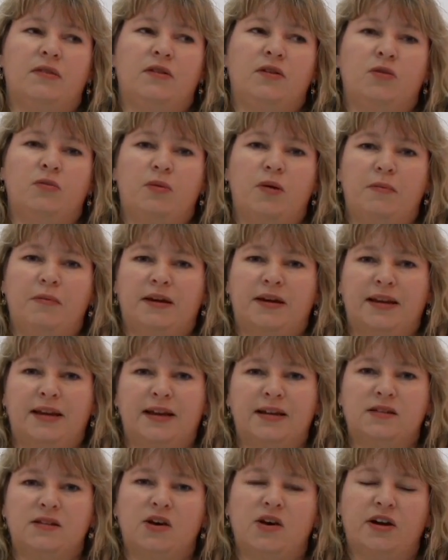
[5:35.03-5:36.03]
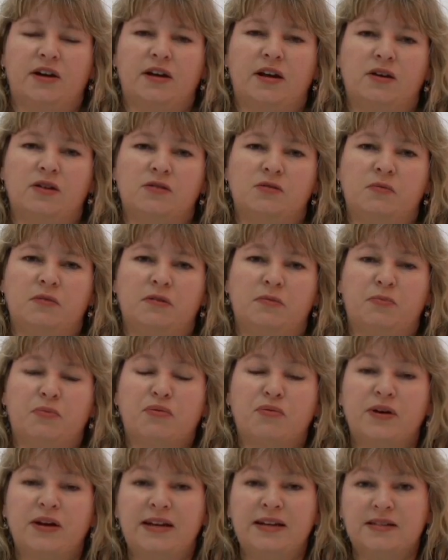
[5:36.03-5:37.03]
you're probably going to get diagnosed with
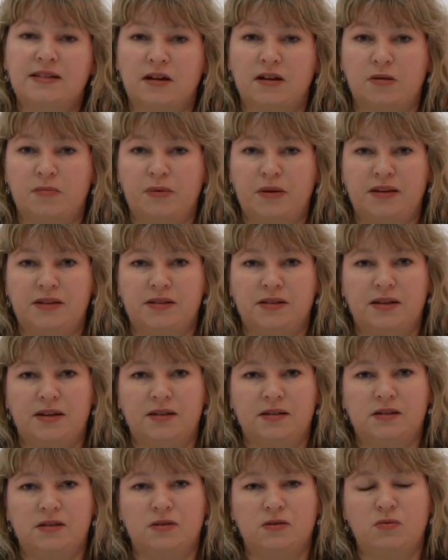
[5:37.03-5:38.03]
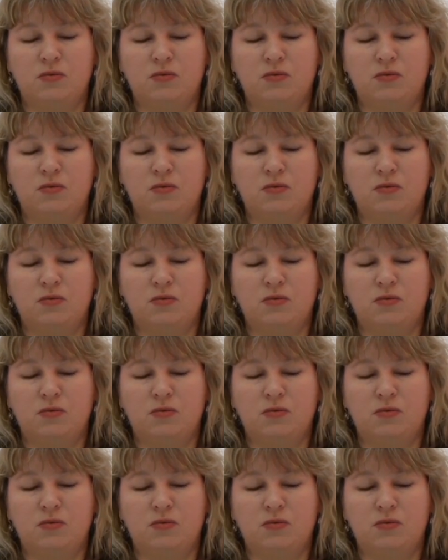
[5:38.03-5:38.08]
pre-diabetes